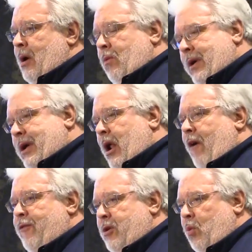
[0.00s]
we can
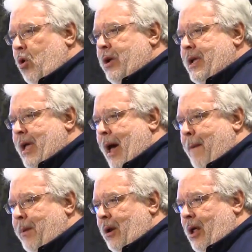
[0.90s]
offer you working
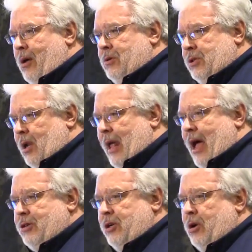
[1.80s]
capital loans that
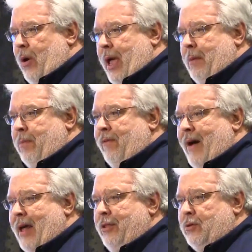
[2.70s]
allows you to go ahead and
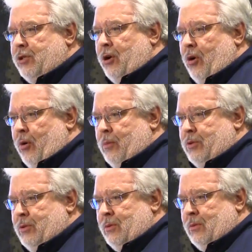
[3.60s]
provide those
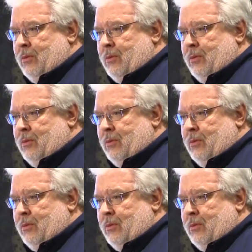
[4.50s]
terms.